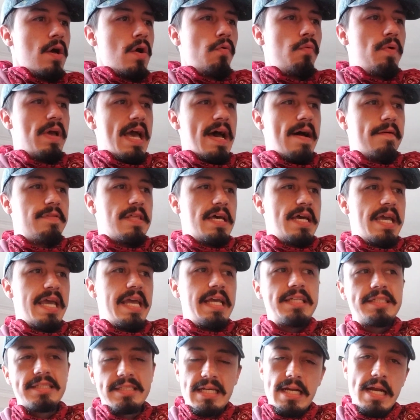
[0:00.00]
We have the
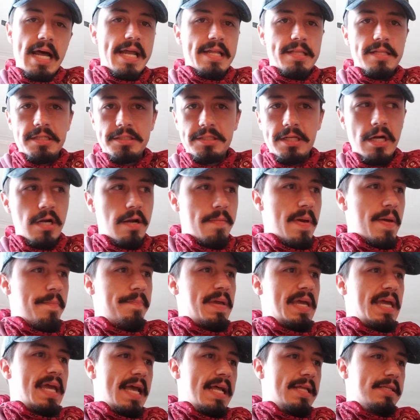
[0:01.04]
East tonight. The tournament
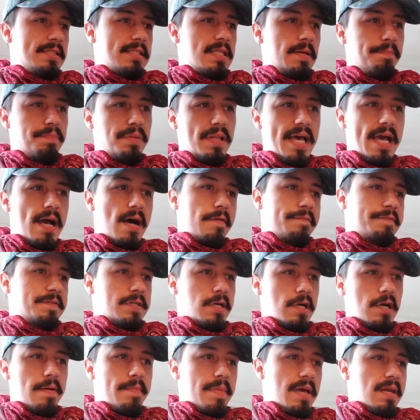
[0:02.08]
begins. The playoff
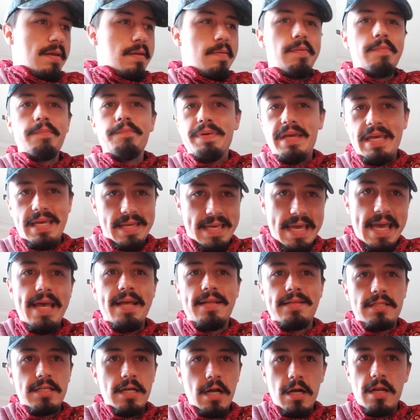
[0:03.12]
tournament
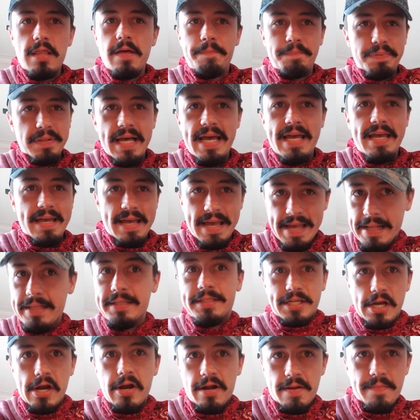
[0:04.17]
begins. Or the play-in
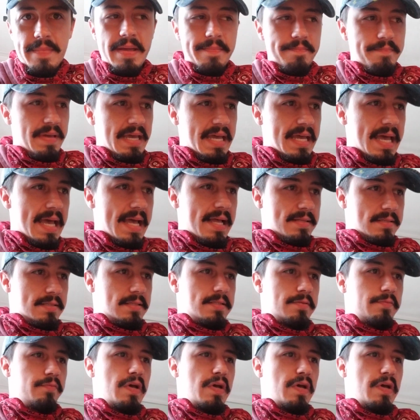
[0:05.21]
tournament begins.